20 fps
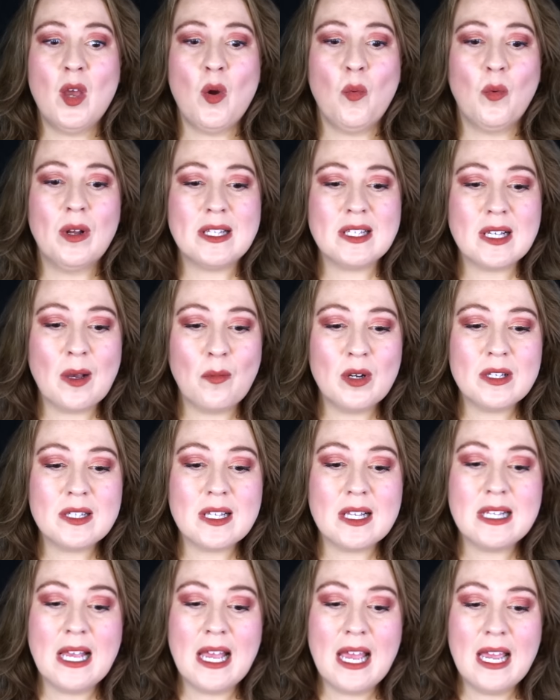When someone
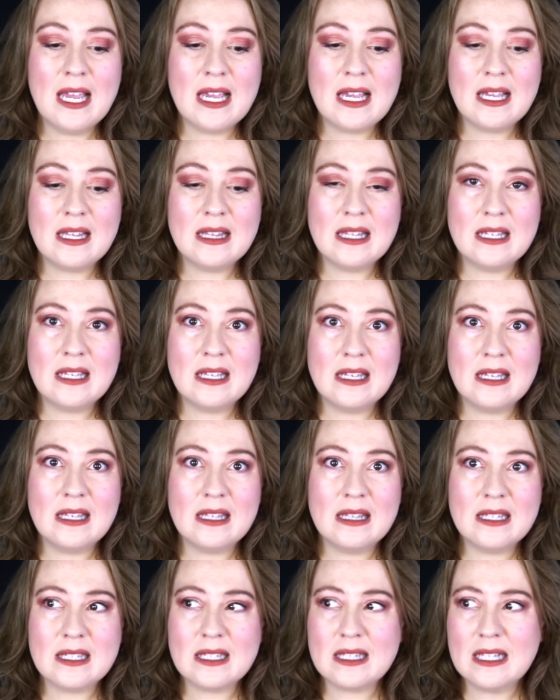says, hey, the,
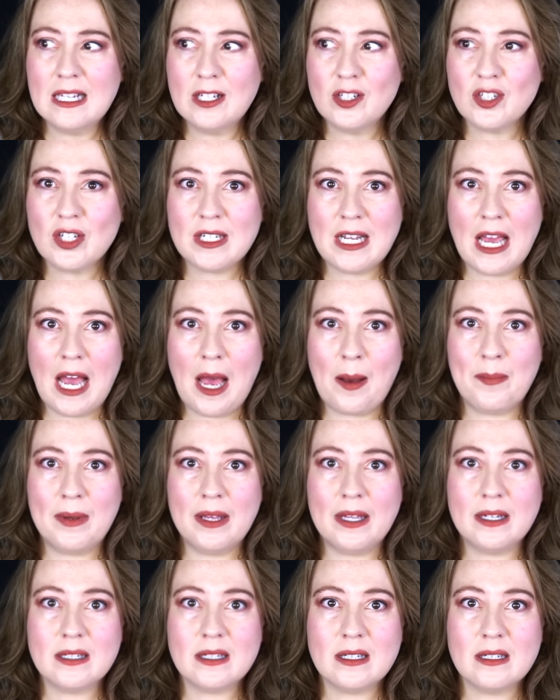this thing just
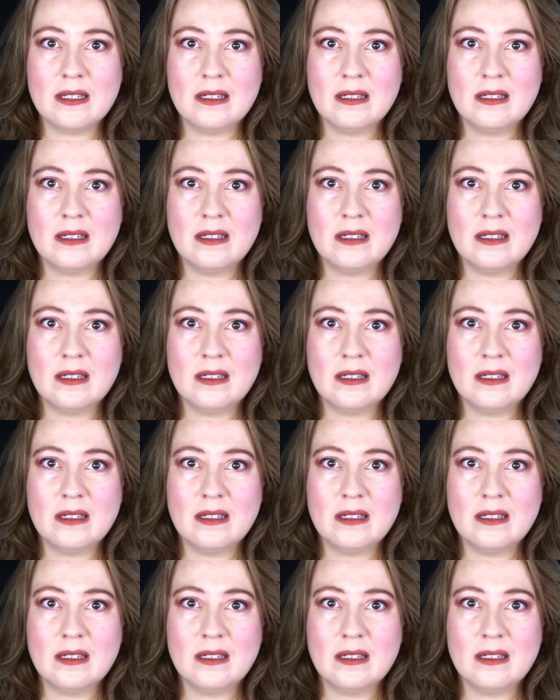happened,